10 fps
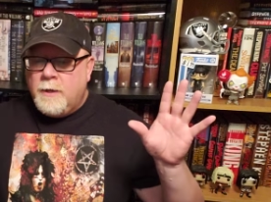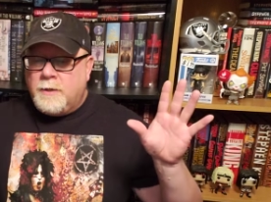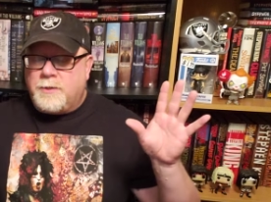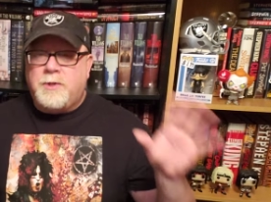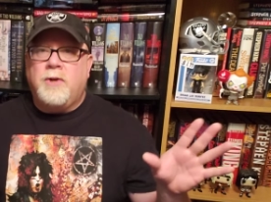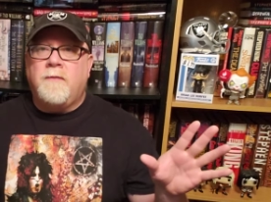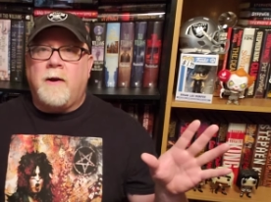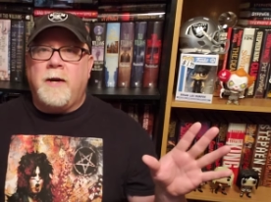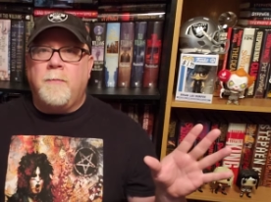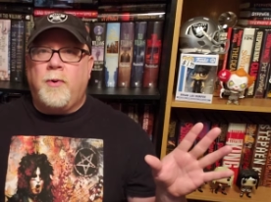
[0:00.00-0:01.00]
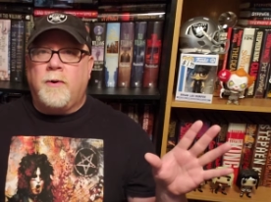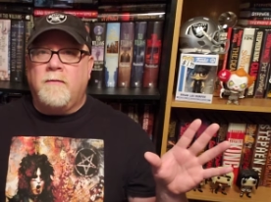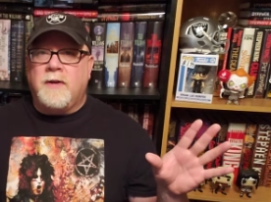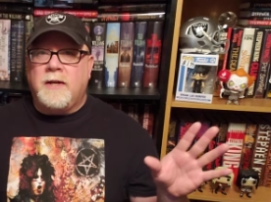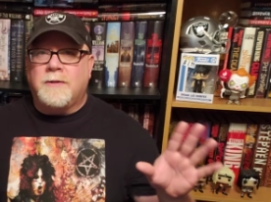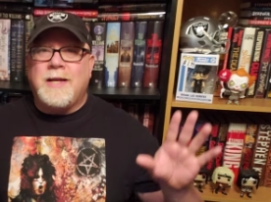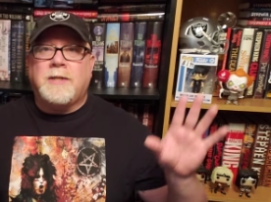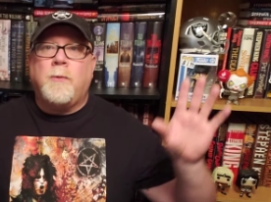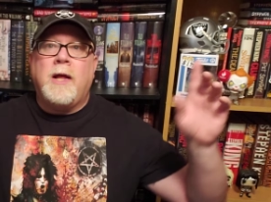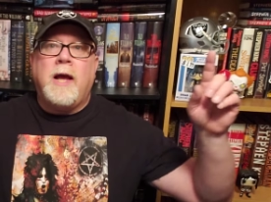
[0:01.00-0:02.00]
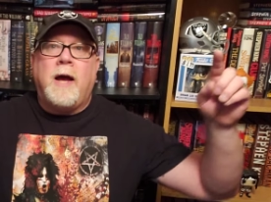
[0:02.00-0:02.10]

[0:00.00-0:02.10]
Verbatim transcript: So two very important videos. That's why